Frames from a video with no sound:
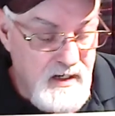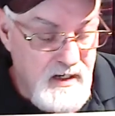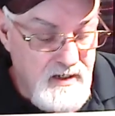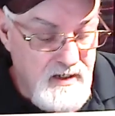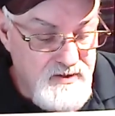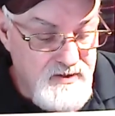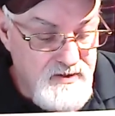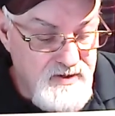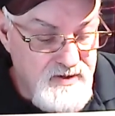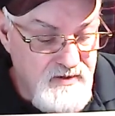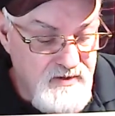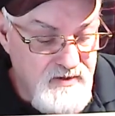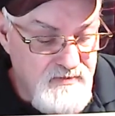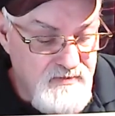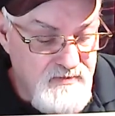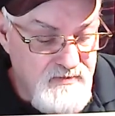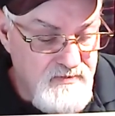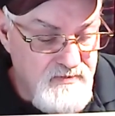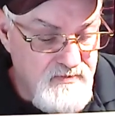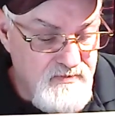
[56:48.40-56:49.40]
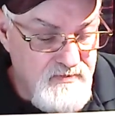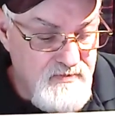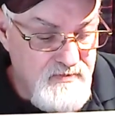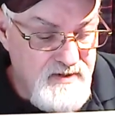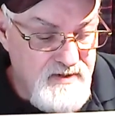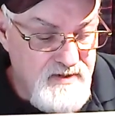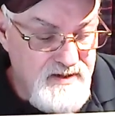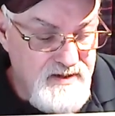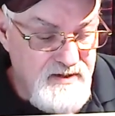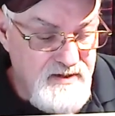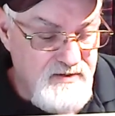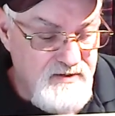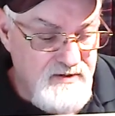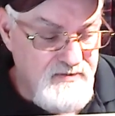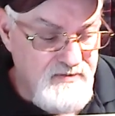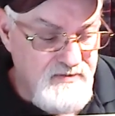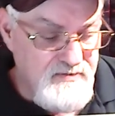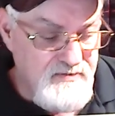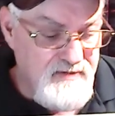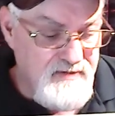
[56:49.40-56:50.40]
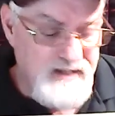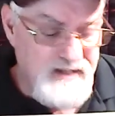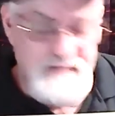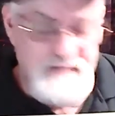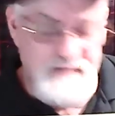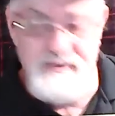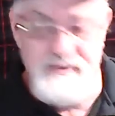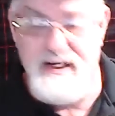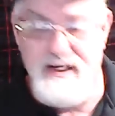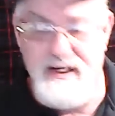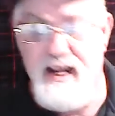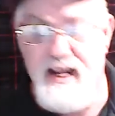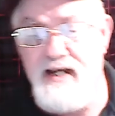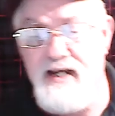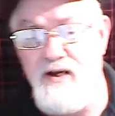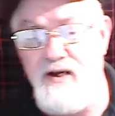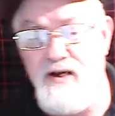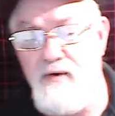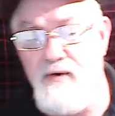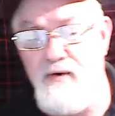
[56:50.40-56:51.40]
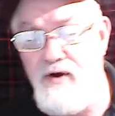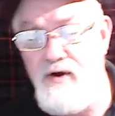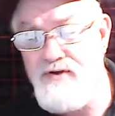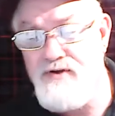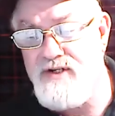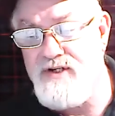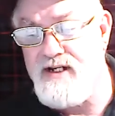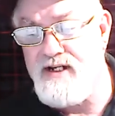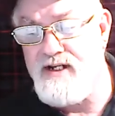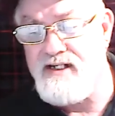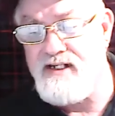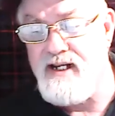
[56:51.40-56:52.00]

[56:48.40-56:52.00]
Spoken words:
So you do get some scary going on at this